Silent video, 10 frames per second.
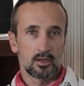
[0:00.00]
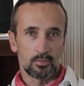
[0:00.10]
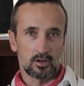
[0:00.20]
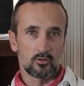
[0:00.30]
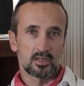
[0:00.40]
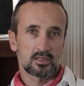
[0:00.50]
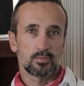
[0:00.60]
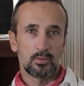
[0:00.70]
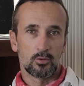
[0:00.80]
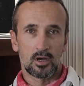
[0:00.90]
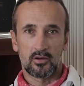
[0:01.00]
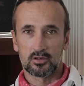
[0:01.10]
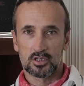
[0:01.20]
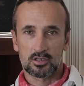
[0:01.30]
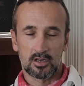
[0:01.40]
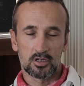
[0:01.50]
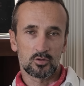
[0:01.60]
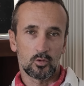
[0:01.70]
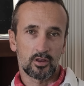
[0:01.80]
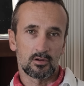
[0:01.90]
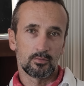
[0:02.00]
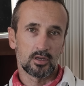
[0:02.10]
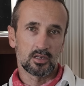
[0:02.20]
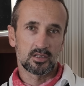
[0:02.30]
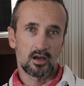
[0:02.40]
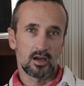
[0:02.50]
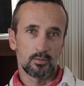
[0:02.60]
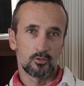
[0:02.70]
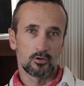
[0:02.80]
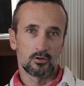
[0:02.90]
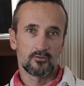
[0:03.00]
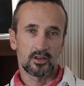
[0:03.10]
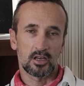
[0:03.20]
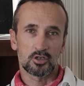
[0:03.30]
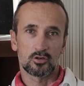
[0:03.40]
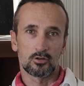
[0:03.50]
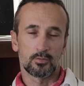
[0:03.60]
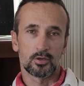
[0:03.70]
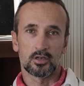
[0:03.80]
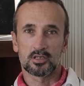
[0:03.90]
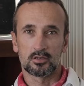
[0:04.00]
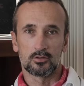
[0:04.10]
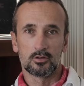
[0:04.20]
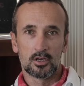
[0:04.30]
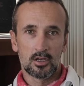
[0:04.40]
But always, people will have constraints, whether it be time or financial or personal.